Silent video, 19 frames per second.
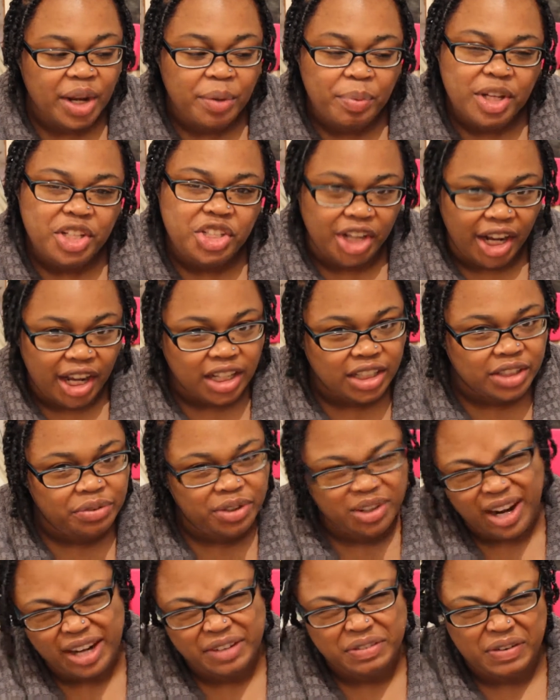be gel if
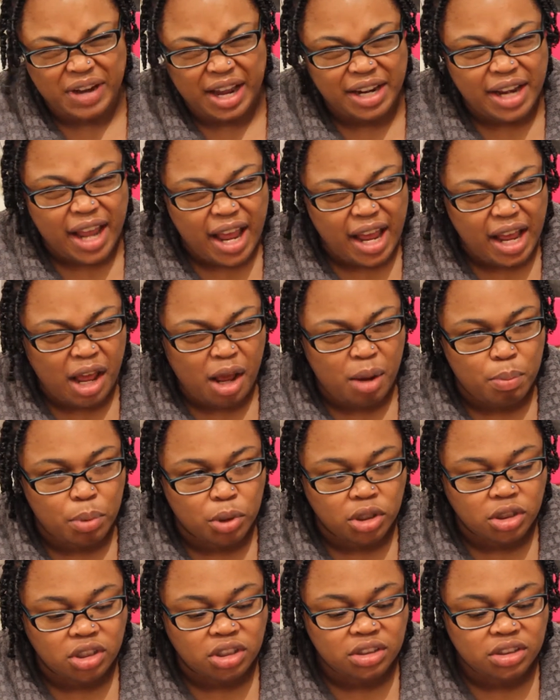you had fine hair,
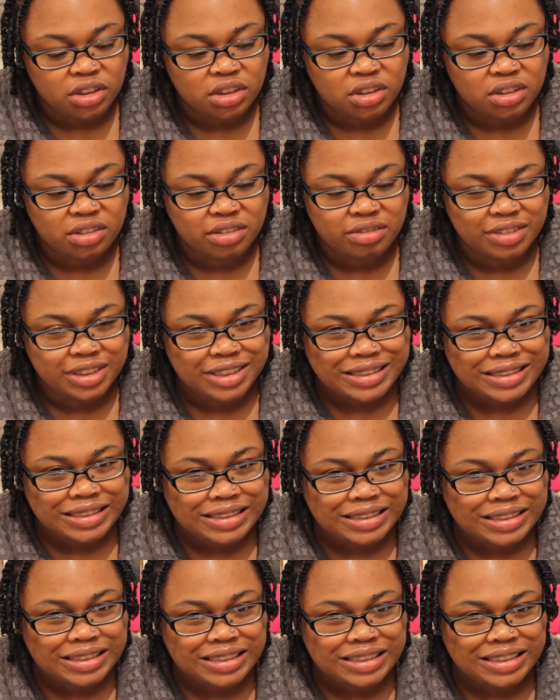but
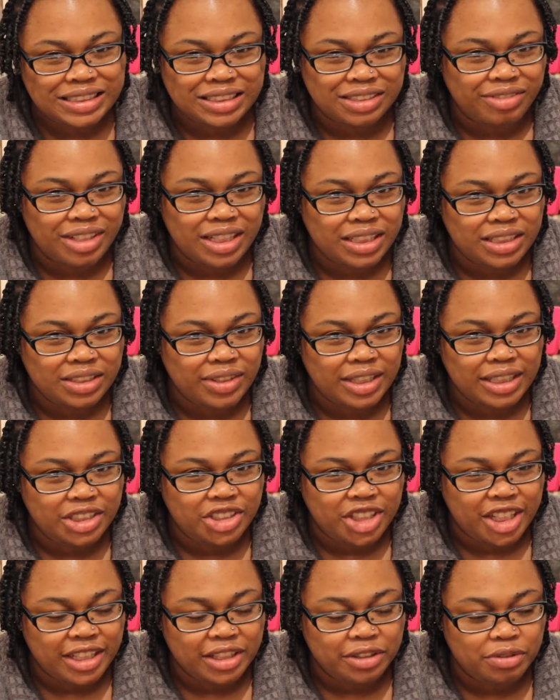it doesn't really do any
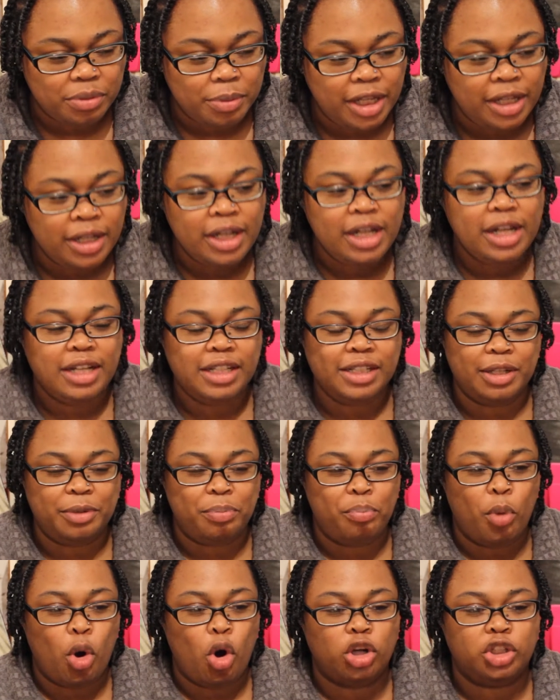gelling for me. It
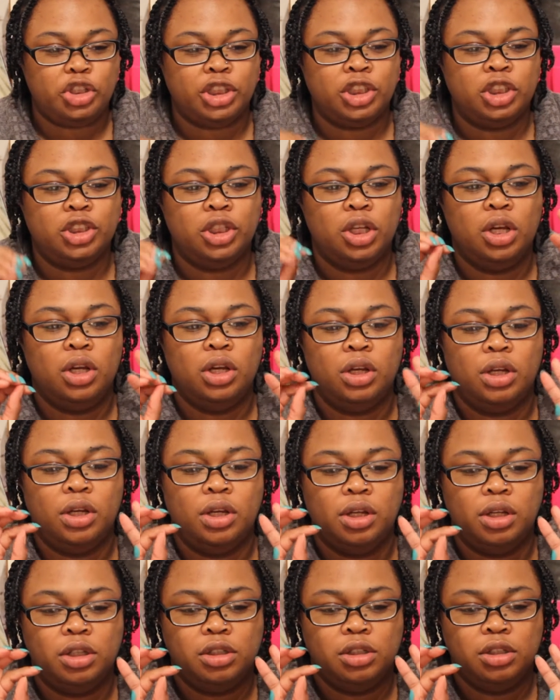more just
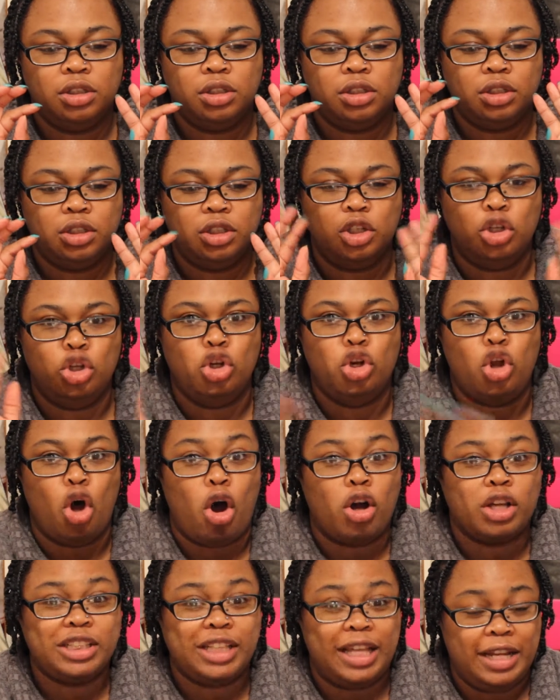
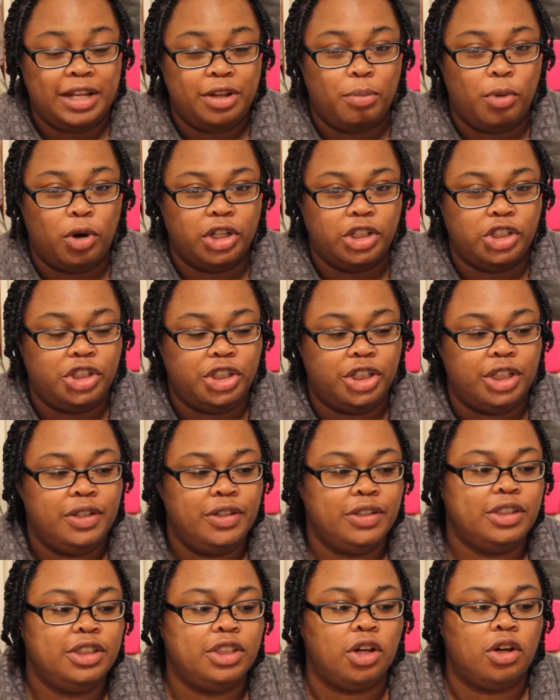locks in the moisture.
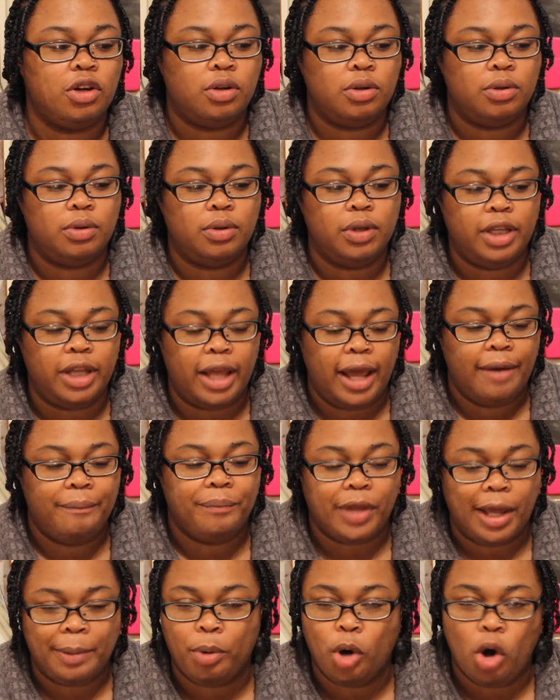So yeah,
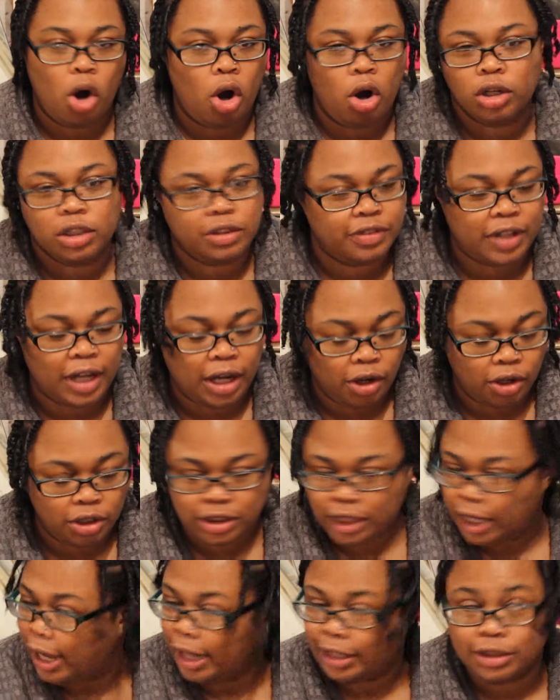I put all of that
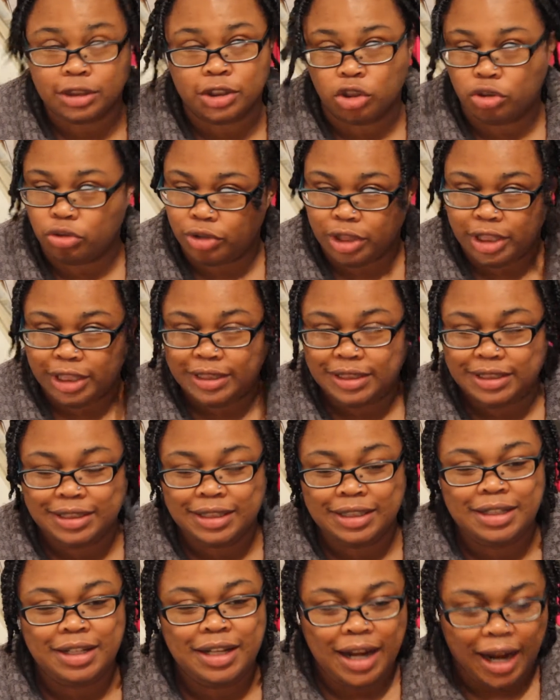on, and grease
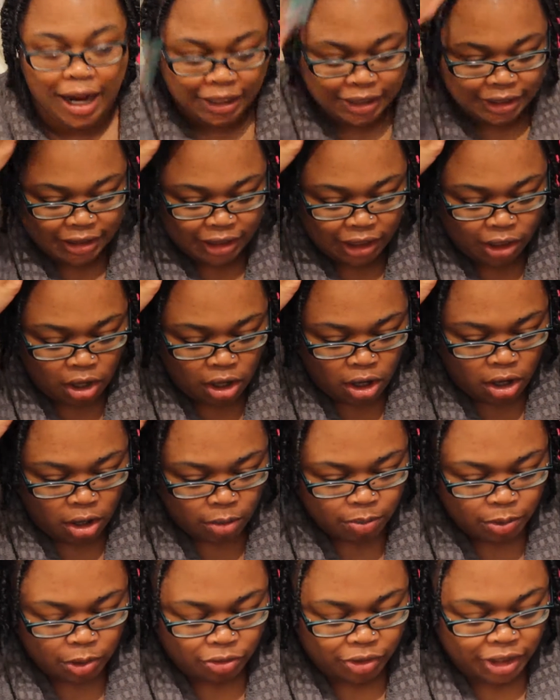at the
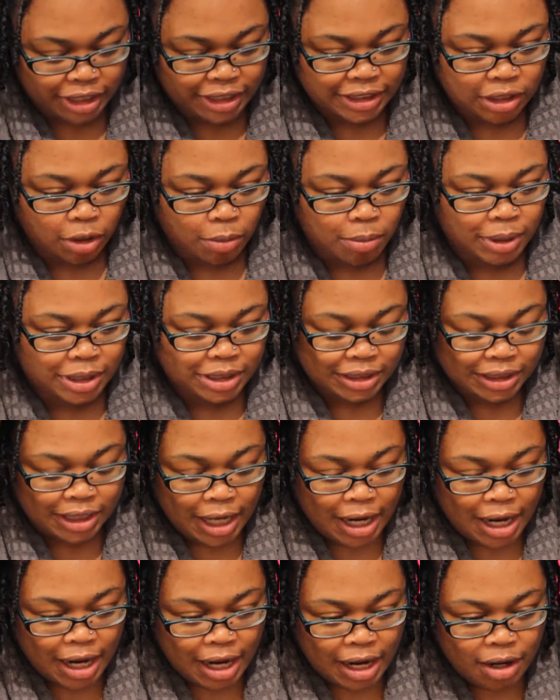top, grease on my
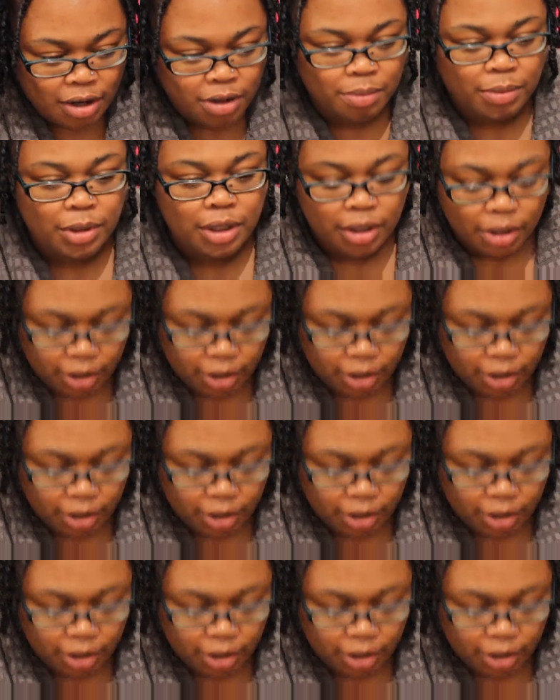scalp.